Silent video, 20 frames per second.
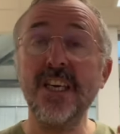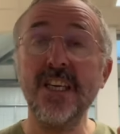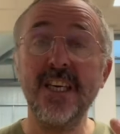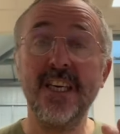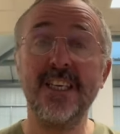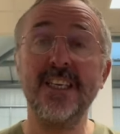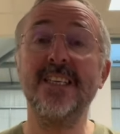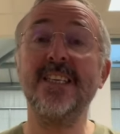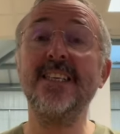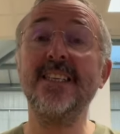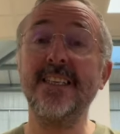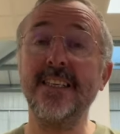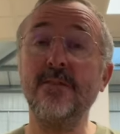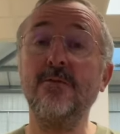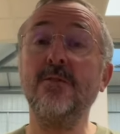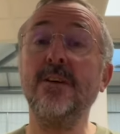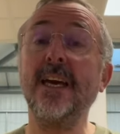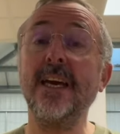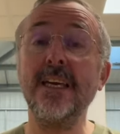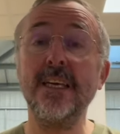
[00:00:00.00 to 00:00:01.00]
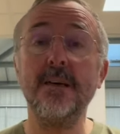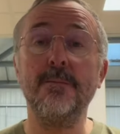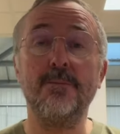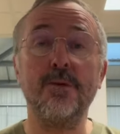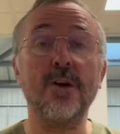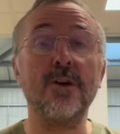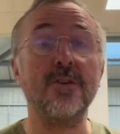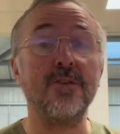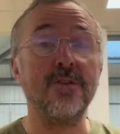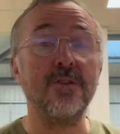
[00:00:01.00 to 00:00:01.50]
you can still get your
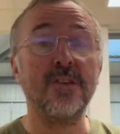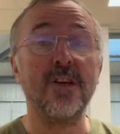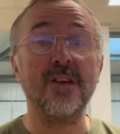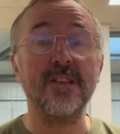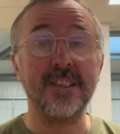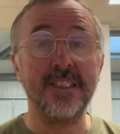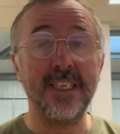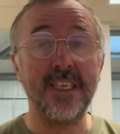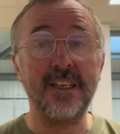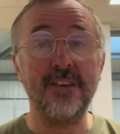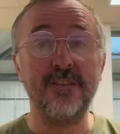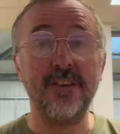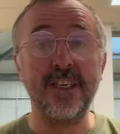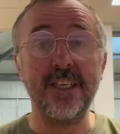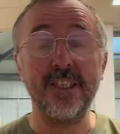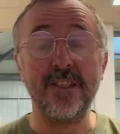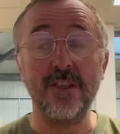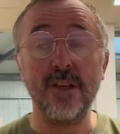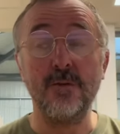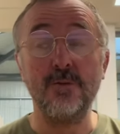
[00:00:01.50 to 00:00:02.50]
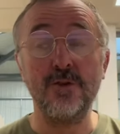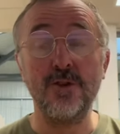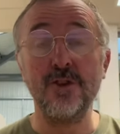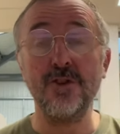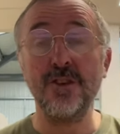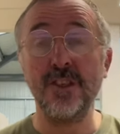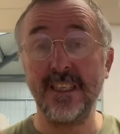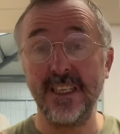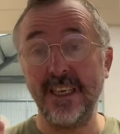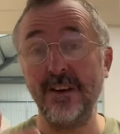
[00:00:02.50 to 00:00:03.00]
products on TV. So
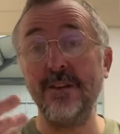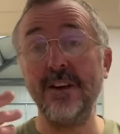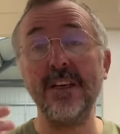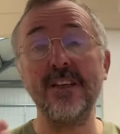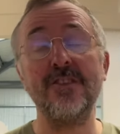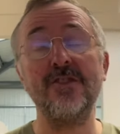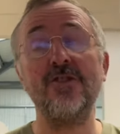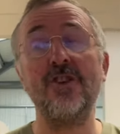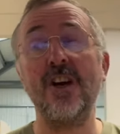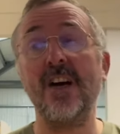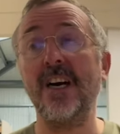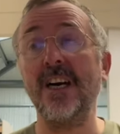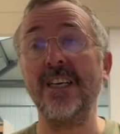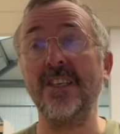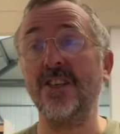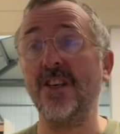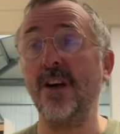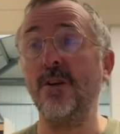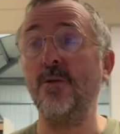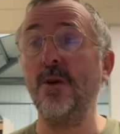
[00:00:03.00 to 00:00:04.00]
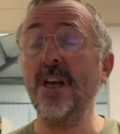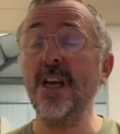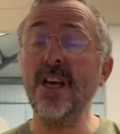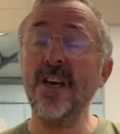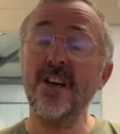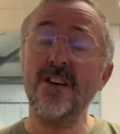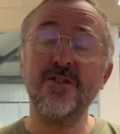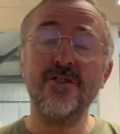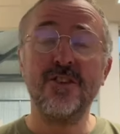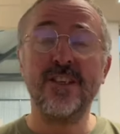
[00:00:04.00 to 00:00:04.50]
just give it a try. So
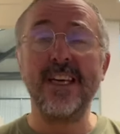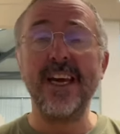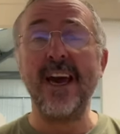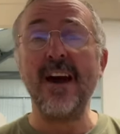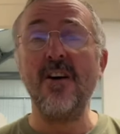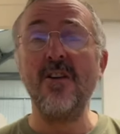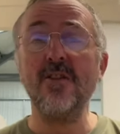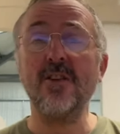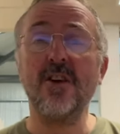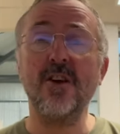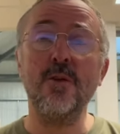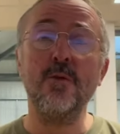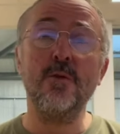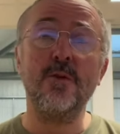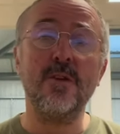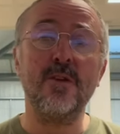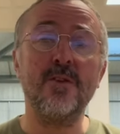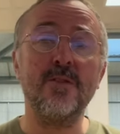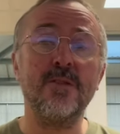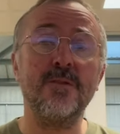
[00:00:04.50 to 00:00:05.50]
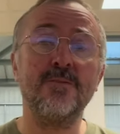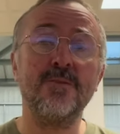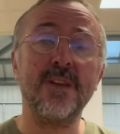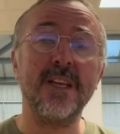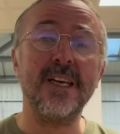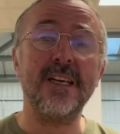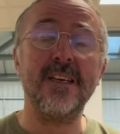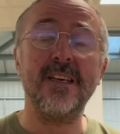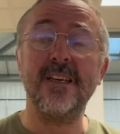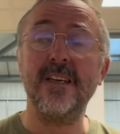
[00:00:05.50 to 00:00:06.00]
just get on Google
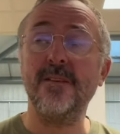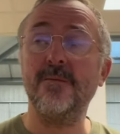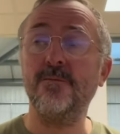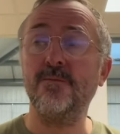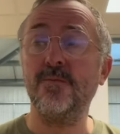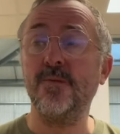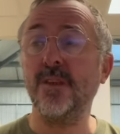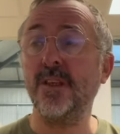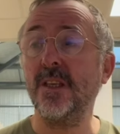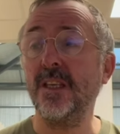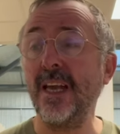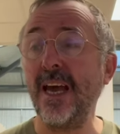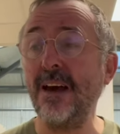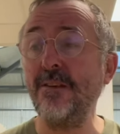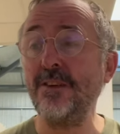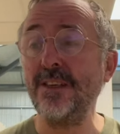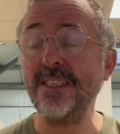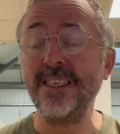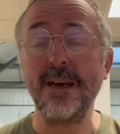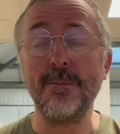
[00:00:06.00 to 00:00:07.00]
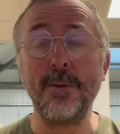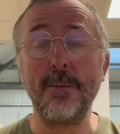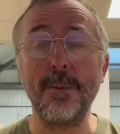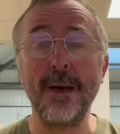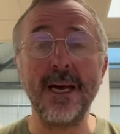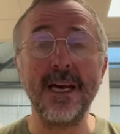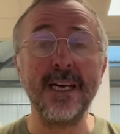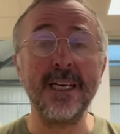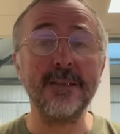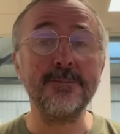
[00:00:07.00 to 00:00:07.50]
and have a tap
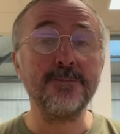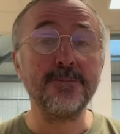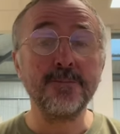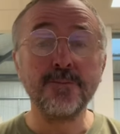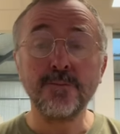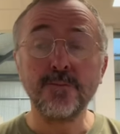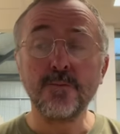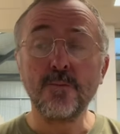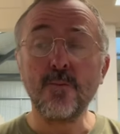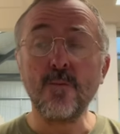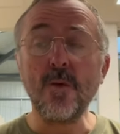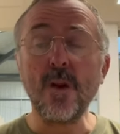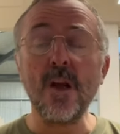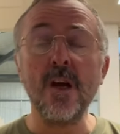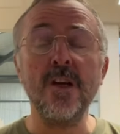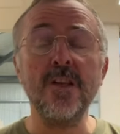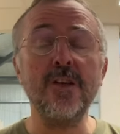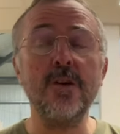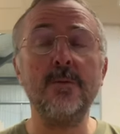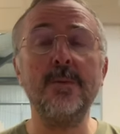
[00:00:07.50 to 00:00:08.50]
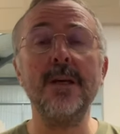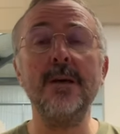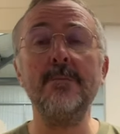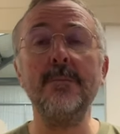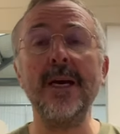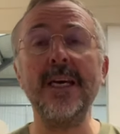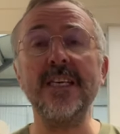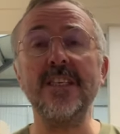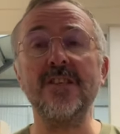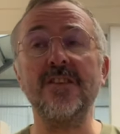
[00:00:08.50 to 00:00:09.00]
about, and you'll be
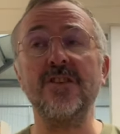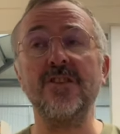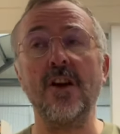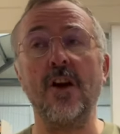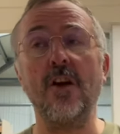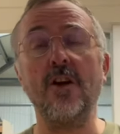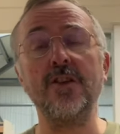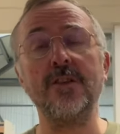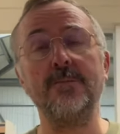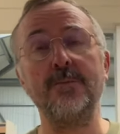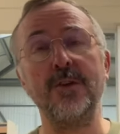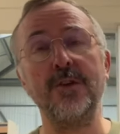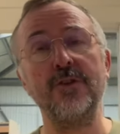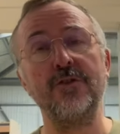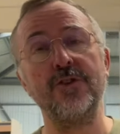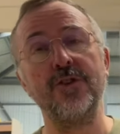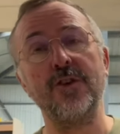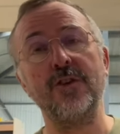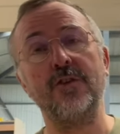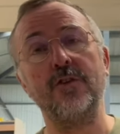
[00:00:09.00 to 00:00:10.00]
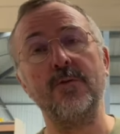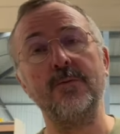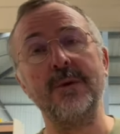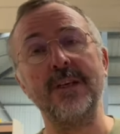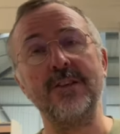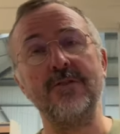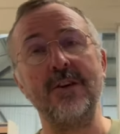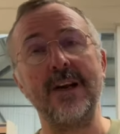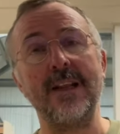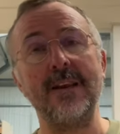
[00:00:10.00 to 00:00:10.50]
amazed. There's a lot of production
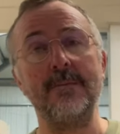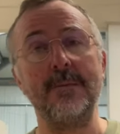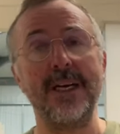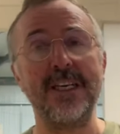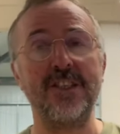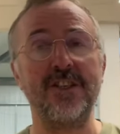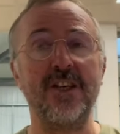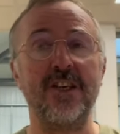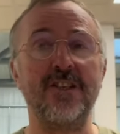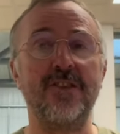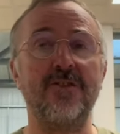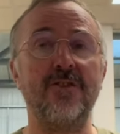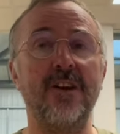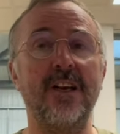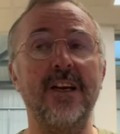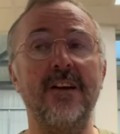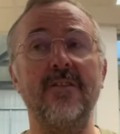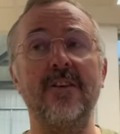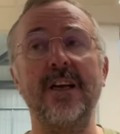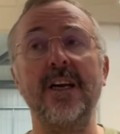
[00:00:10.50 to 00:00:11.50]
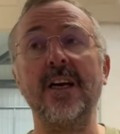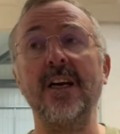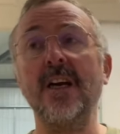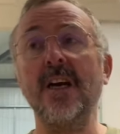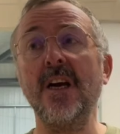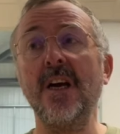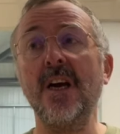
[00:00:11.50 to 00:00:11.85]
companies around the Manchester area